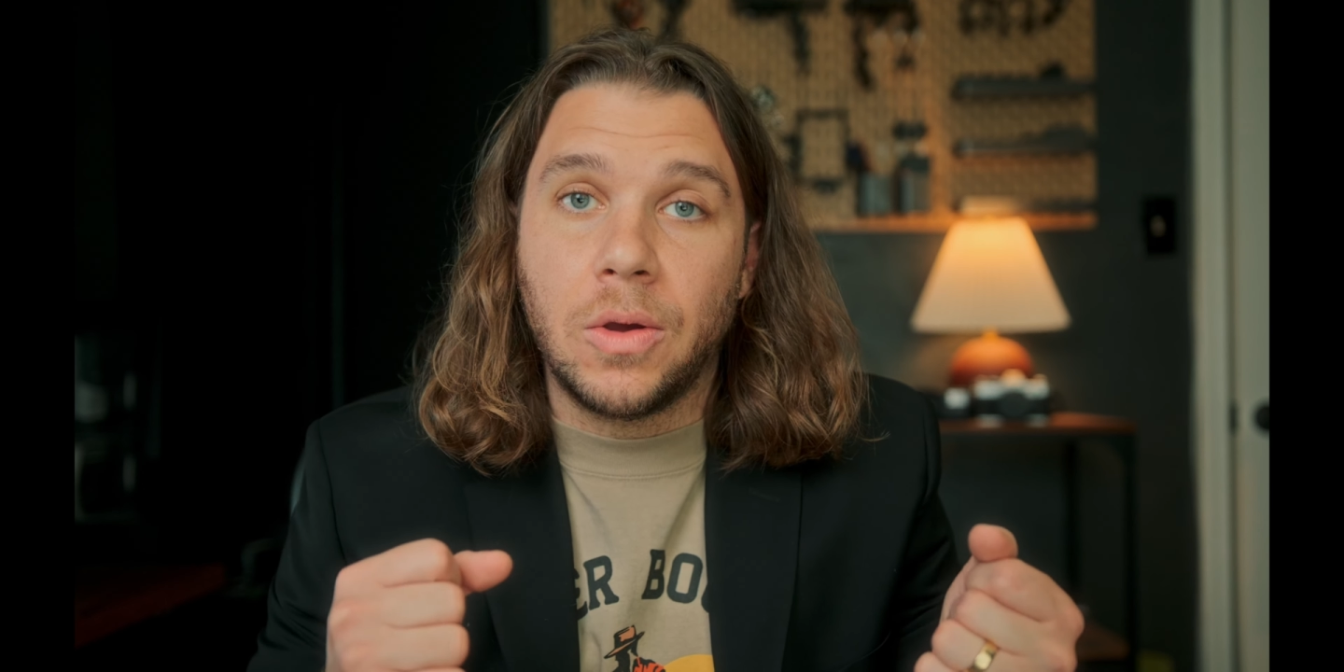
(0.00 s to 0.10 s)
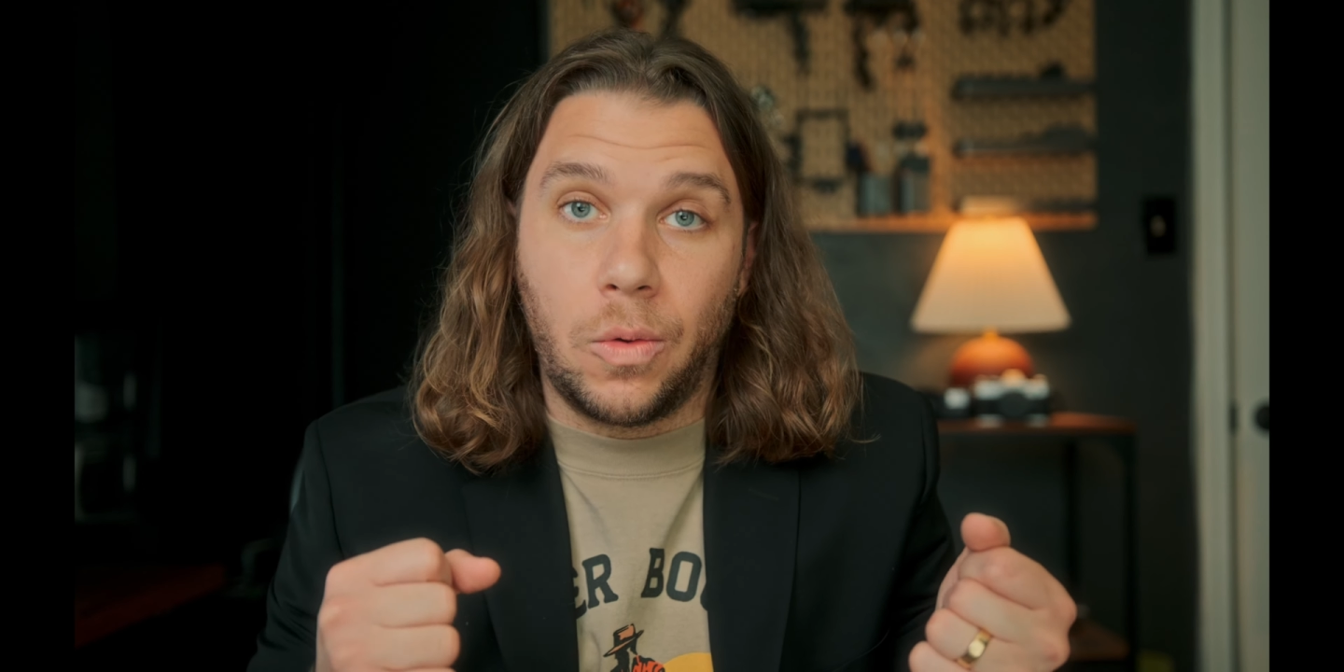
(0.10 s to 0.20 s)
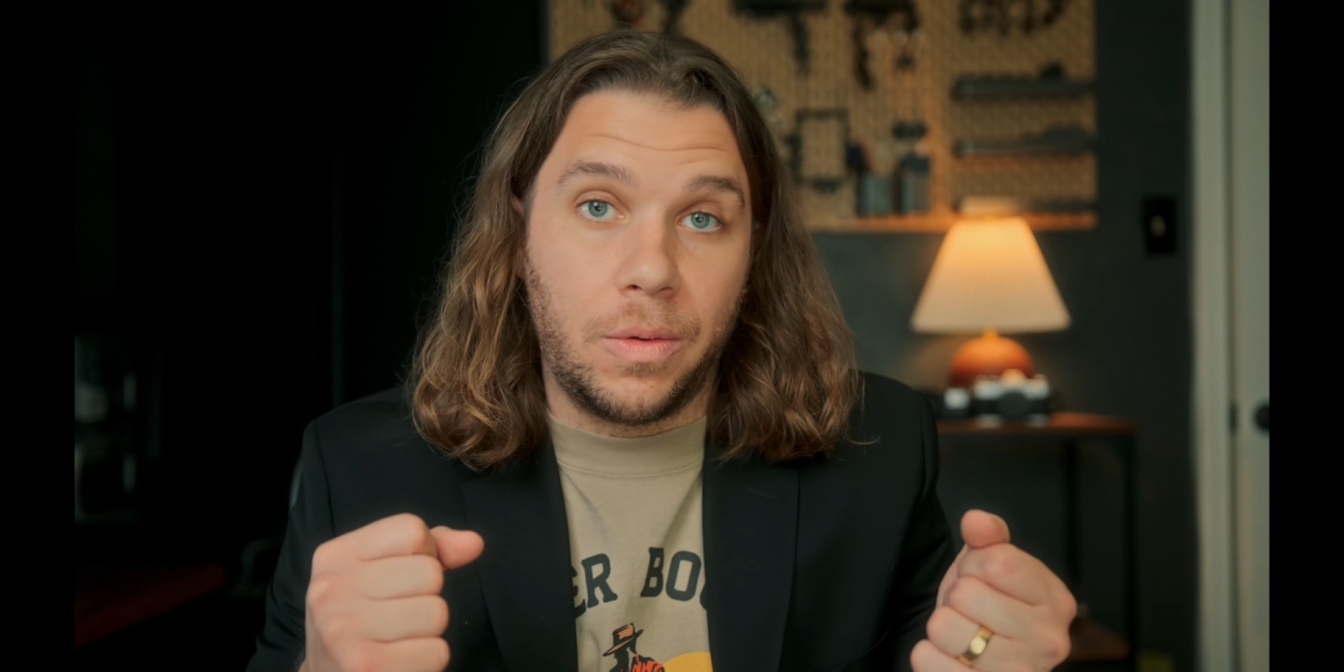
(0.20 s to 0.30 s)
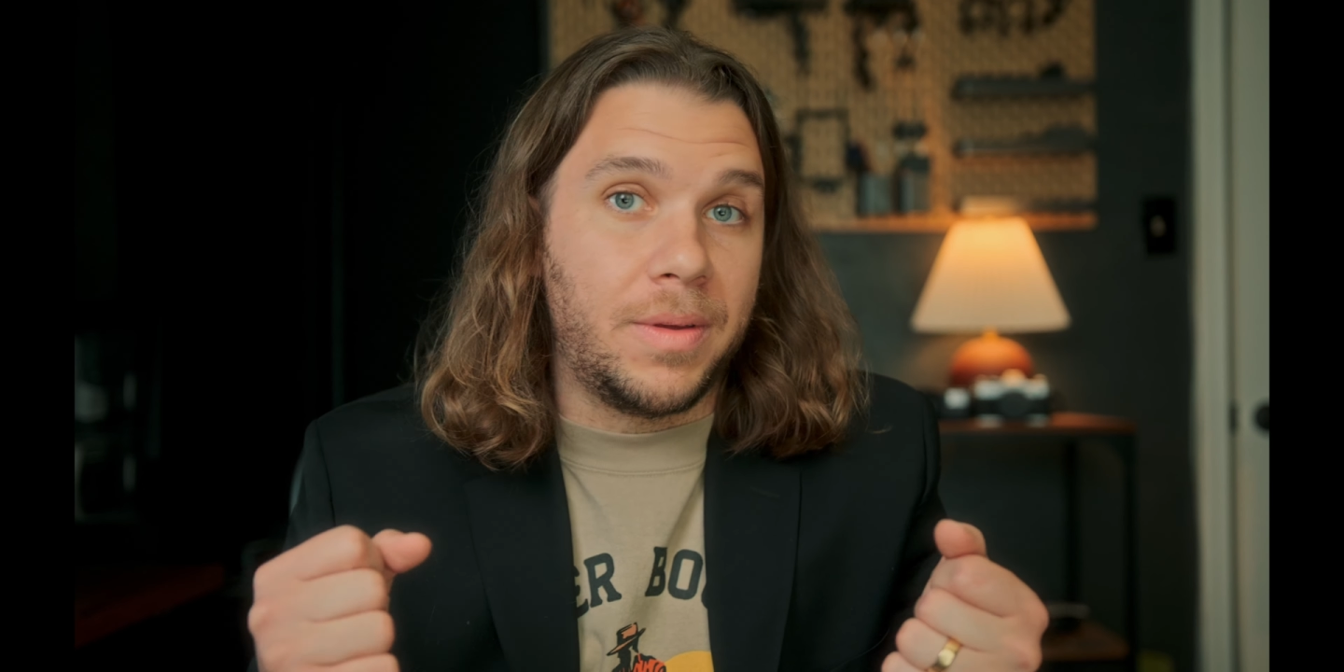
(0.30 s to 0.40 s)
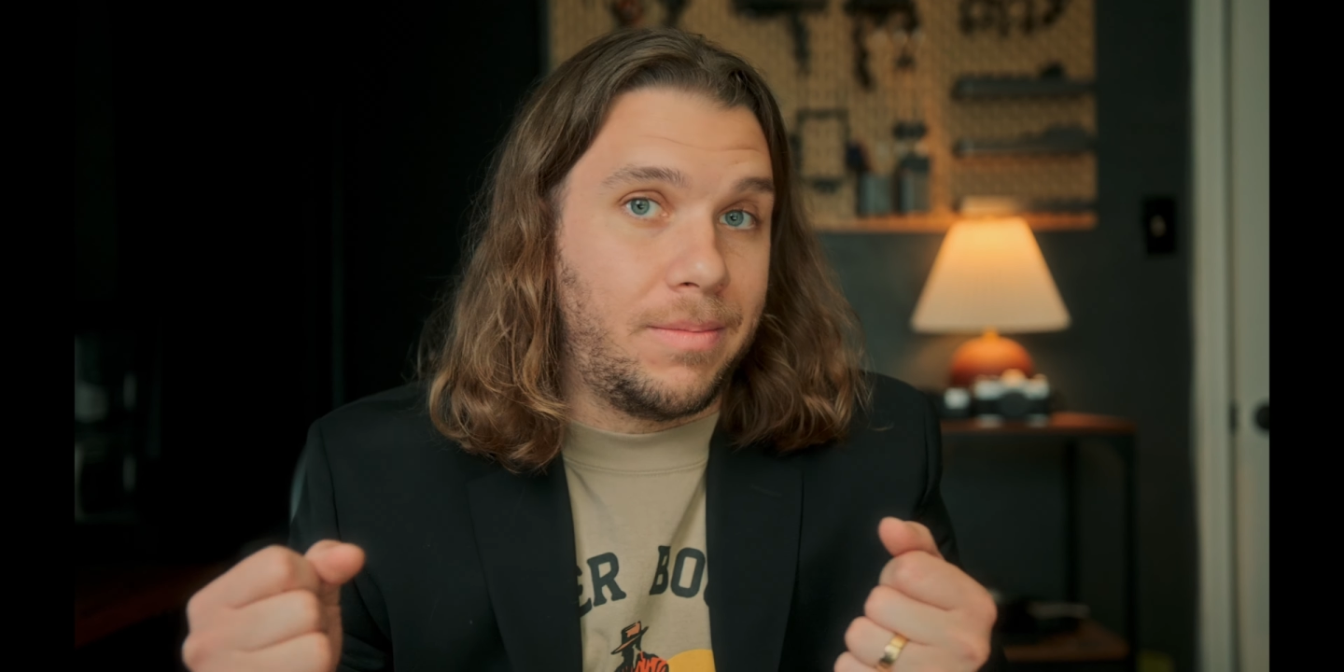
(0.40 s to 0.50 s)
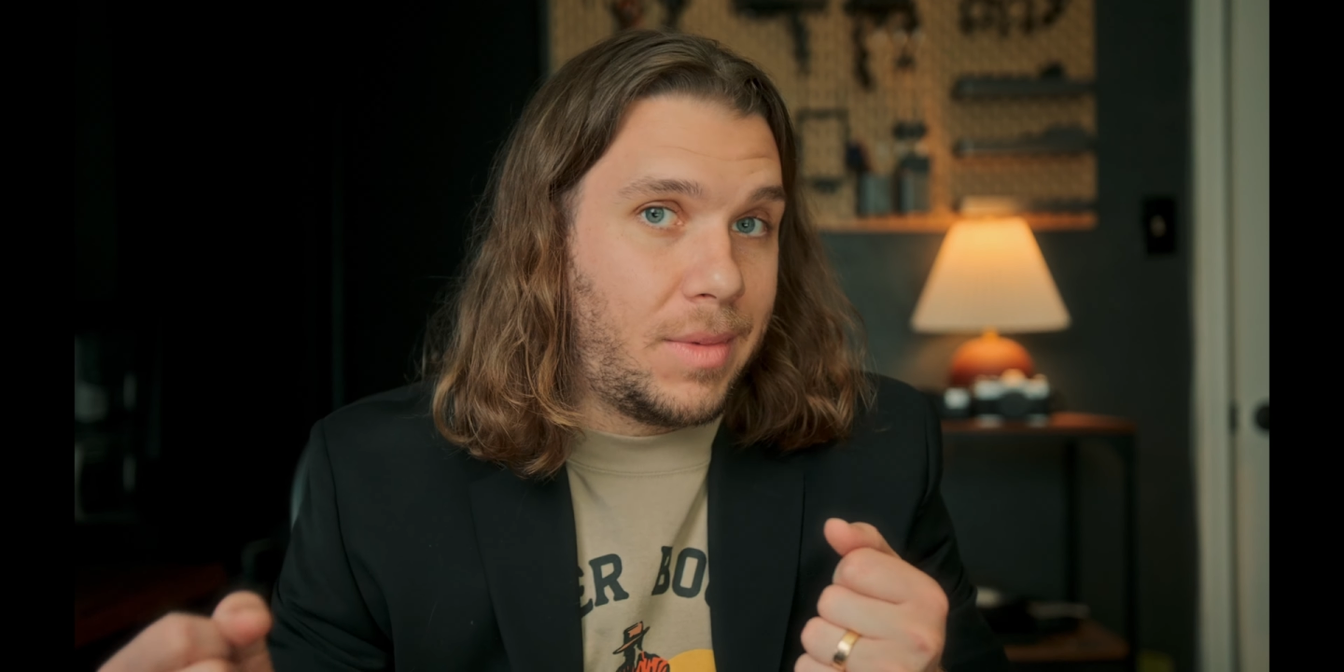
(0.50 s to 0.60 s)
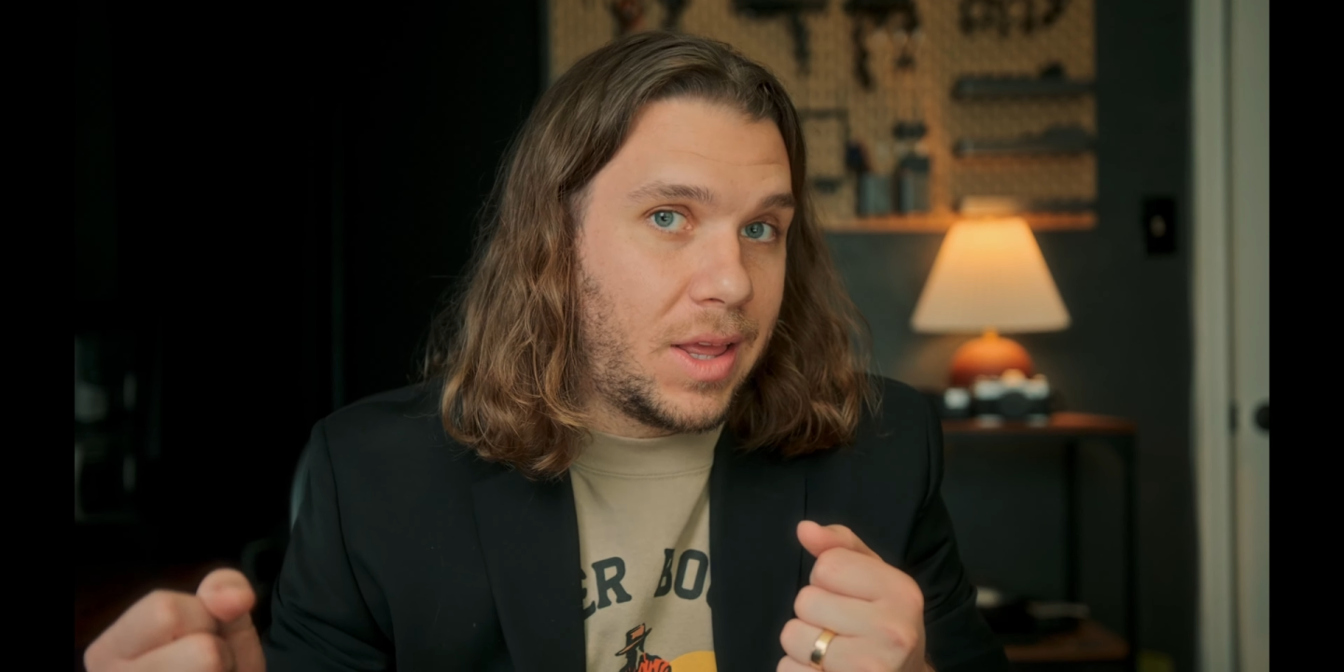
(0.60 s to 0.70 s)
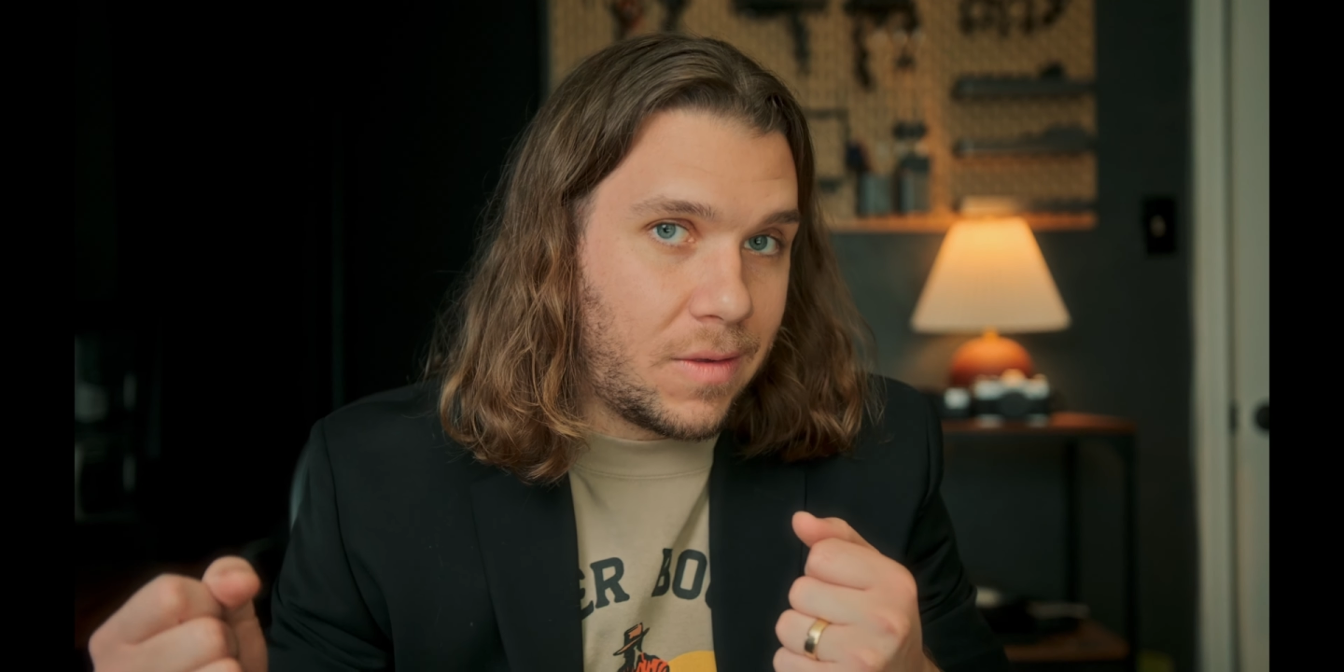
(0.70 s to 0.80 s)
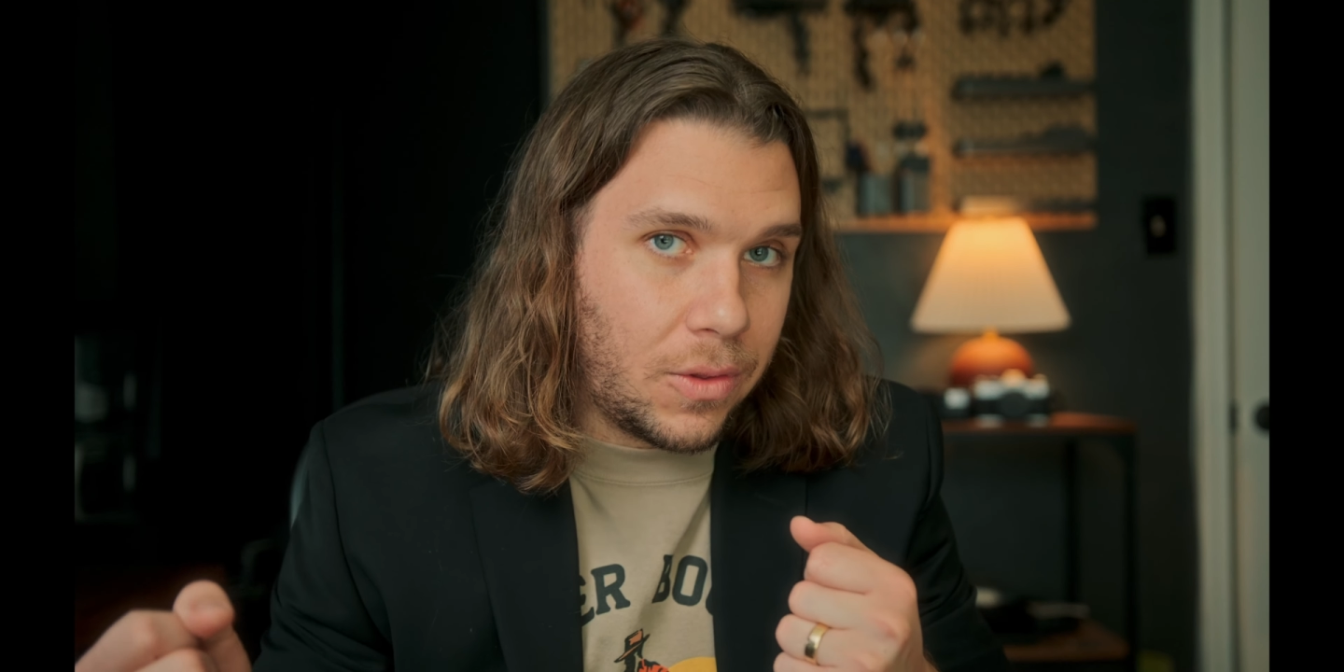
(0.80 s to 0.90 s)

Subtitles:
or the dance